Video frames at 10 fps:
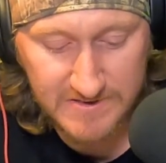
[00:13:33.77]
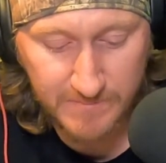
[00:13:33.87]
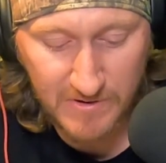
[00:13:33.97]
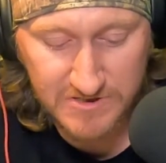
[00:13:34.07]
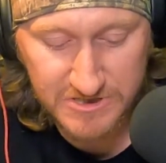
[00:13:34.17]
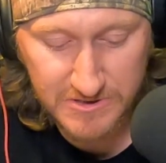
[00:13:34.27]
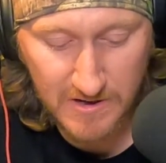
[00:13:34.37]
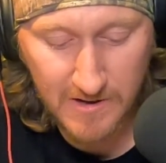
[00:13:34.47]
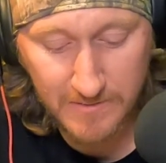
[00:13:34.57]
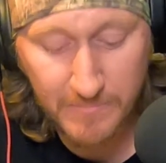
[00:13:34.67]
The
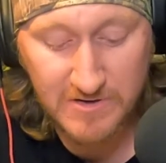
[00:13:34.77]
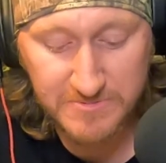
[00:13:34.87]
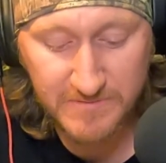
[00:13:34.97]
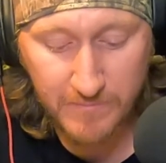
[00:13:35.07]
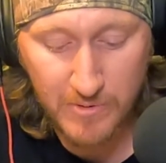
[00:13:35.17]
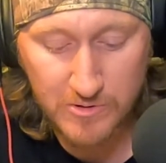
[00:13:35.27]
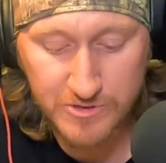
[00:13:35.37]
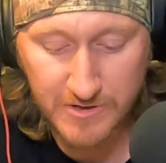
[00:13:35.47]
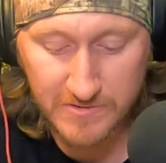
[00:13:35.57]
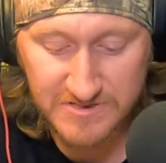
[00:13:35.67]
punishment for
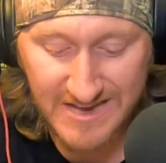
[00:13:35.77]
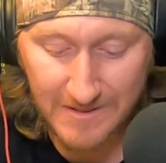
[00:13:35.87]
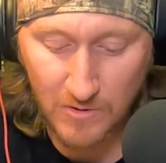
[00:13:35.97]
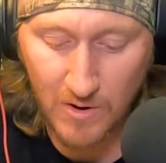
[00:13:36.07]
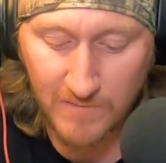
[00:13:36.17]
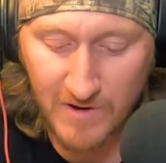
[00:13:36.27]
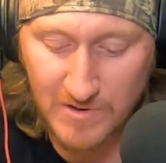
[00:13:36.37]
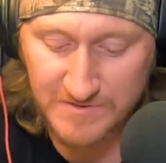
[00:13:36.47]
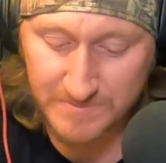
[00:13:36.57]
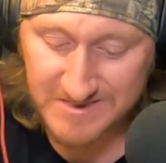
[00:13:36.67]
perjury under state law
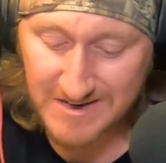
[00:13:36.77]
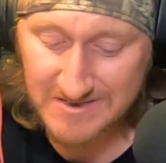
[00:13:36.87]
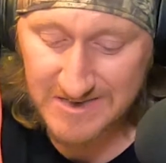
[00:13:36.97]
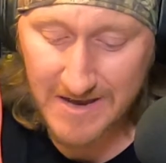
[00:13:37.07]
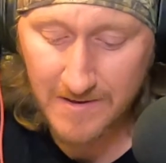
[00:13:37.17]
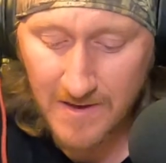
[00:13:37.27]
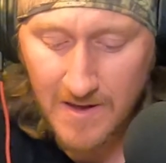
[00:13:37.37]
varies from state to state,